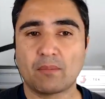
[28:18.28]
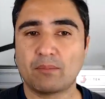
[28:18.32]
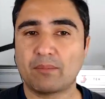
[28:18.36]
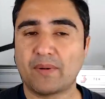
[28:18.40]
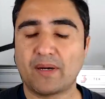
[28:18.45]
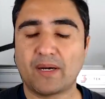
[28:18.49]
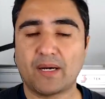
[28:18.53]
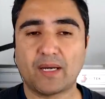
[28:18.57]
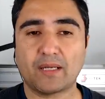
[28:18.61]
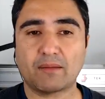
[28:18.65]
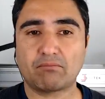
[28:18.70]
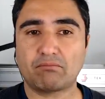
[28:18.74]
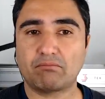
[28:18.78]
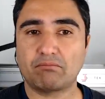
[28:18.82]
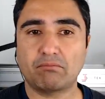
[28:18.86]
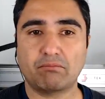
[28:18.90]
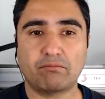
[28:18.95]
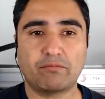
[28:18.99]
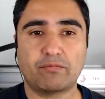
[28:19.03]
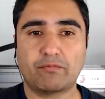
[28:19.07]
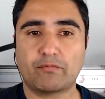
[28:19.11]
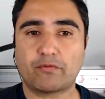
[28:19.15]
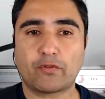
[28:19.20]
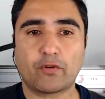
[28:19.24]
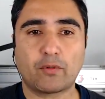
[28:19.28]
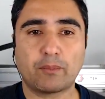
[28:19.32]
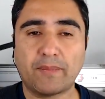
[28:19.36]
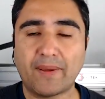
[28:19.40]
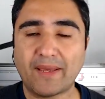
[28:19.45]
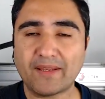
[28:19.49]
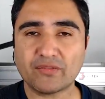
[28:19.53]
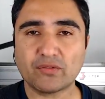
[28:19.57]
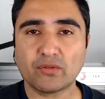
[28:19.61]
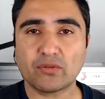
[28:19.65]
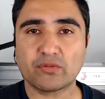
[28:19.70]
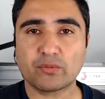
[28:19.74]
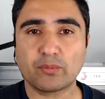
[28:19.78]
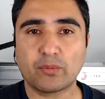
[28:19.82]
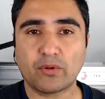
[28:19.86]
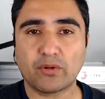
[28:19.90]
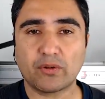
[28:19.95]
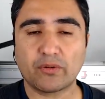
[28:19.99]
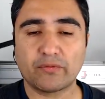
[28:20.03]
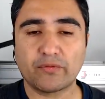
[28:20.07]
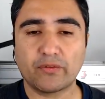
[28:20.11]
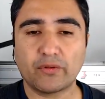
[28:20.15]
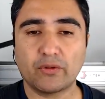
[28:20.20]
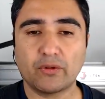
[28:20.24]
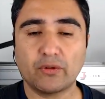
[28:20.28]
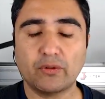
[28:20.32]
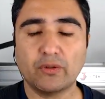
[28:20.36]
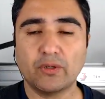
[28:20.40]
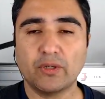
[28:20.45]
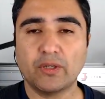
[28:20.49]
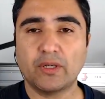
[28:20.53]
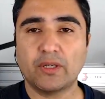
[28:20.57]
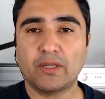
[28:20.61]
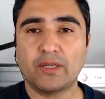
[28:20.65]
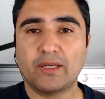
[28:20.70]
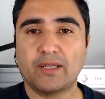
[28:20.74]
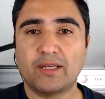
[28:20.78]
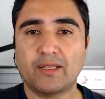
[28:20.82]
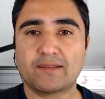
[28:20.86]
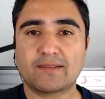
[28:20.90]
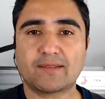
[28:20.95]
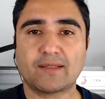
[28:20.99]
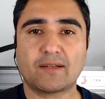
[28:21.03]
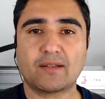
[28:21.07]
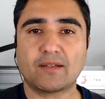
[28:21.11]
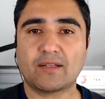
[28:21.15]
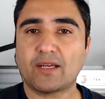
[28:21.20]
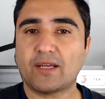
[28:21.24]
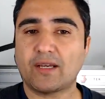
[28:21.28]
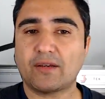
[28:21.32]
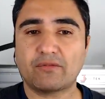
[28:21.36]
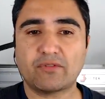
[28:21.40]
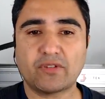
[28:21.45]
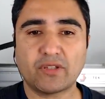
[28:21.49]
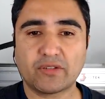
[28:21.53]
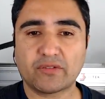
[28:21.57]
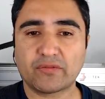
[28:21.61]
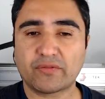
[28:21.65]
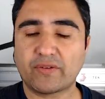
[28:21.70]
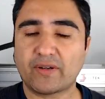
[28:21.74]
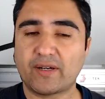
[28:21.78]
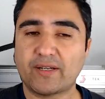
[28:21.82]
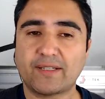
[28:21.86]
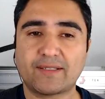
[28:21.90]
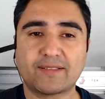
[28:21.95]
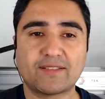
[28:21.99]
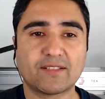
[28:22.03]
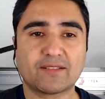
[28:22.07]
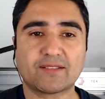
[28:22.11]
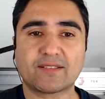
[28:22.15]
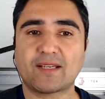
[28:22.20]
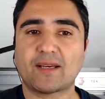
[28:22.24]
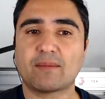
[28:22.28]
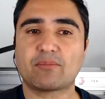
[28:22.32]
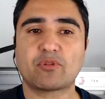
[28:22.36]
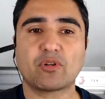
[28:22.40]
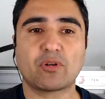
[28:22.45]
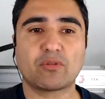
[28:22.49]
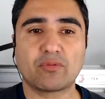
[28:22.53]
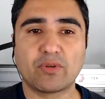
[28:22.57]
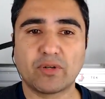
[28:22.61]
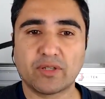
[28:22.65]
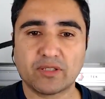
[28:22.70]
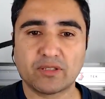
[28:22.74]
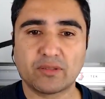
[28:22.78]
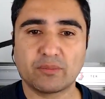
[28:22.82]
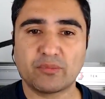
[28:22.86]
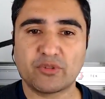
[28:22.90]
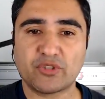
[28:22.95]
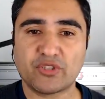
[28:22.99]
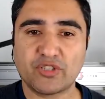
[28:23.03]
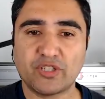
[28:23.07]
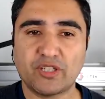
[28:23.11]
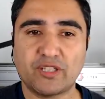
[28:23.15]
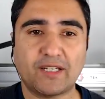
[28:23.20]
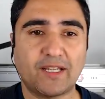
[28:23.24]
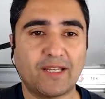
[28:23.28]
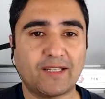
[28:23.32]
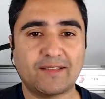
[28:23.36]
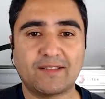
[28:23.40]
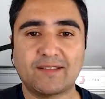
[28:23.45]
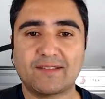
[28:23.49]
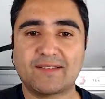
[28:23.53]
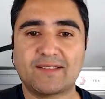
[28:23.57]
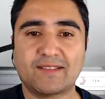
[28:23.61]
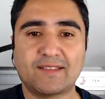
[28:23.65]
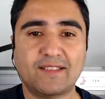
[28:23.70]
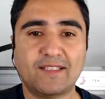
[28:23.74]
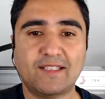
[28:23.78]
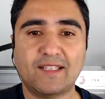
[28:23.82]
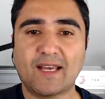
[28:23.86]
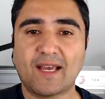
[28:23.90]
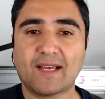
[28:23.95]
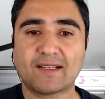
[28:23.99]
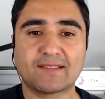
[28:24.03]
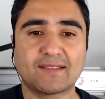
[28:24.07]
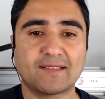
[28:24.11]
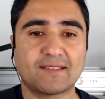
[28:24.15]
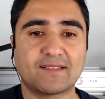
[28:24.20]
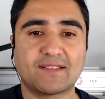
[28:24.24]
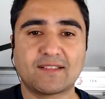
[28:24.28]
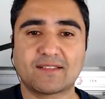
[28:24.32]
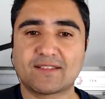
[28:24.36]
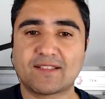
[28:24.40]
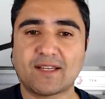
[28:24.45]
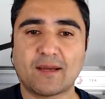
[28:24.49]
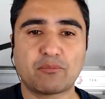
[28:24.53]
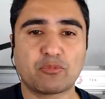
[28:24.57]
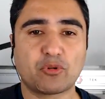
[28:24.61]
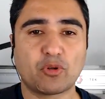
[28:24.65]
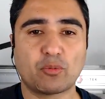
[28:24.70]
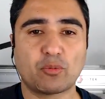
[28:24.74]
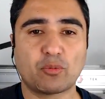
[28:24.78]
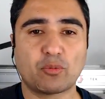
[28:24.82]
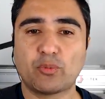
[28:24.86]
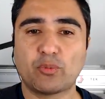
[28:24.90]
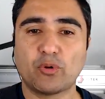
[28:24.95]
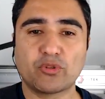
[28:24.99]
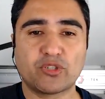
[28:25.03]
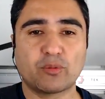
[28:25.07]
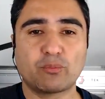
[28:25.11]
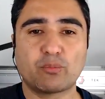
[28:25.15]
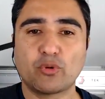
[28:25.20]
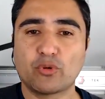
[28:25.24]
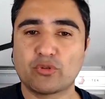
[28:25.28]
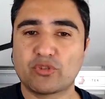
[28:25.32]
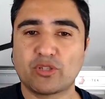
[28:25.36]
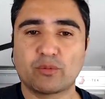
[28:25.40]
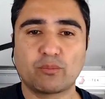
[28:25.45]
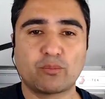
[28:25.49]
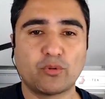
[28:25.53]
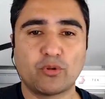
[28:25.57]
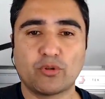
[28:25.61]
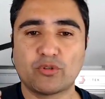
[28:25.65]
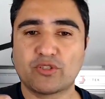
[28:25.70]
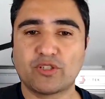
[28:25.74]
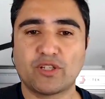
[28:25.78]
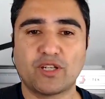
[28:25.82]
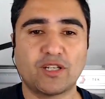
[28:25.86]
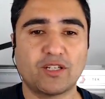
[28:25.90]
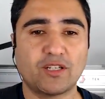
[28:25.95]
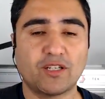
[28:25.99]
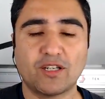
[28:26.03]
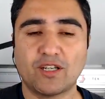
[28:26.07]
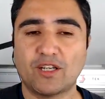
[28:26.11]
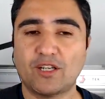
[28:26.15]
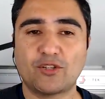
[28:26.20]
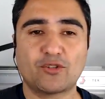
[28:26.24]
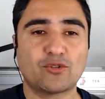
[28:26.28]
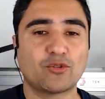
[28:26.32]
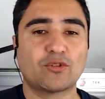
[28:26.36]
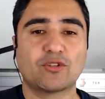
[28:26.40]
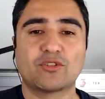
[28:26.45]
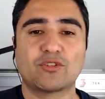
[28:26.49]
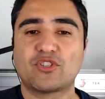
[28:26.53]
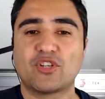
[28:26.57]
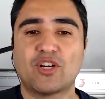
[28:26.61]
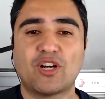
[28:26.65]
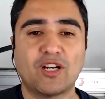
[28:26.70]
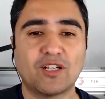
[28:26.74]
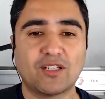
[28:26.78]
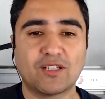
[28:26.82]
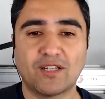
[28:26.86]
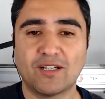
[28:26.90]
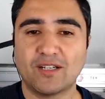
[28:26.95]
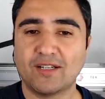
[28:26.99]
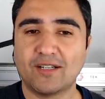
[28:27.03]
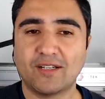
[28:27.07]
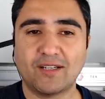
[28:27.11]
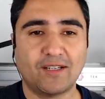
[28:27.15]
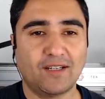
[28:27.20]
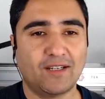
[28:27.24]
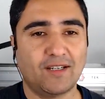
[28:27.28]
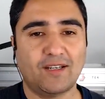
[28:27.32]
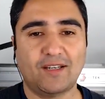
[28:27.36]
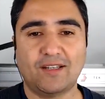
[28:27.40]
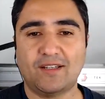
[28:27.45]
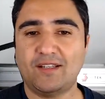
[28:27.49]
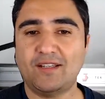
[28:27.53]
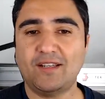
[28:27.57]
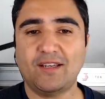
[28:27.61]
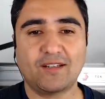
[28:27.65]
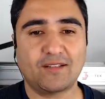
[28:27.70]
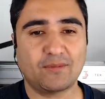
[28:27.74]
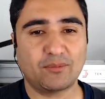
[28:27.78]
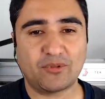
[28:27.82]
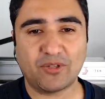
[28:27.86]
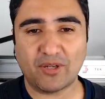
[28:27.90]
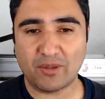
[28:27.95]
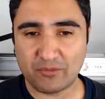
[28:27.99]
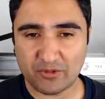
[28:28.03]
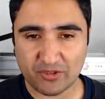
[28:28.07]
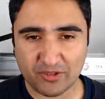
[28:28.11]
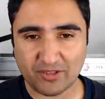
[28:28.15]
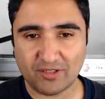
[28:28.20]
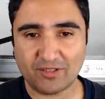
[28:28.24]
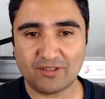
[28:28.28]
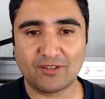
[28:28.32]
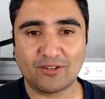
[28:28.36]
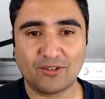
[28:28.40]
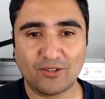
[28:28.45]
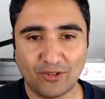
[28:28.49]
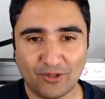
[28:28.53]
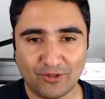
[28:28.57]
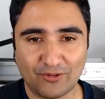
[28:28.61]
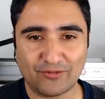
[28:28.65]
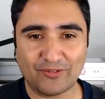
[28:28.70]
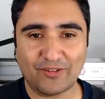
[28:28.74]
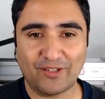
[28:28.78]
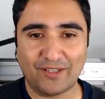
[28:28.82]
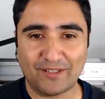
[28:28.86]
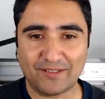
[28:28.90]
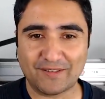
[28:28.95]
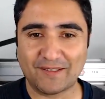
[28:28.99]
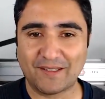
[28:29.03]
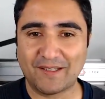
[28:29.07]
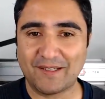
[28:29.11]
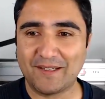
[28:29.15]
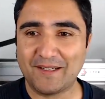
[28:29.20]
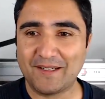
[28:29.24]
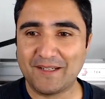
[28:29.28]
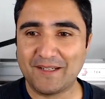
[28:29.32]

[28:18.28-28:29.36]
But from Meso's point of view, it said, okay, everything's fine. It just kept on running the machine, and the Z-axis just kept on pushing into the chuck, and he ended up damaging a lot of things.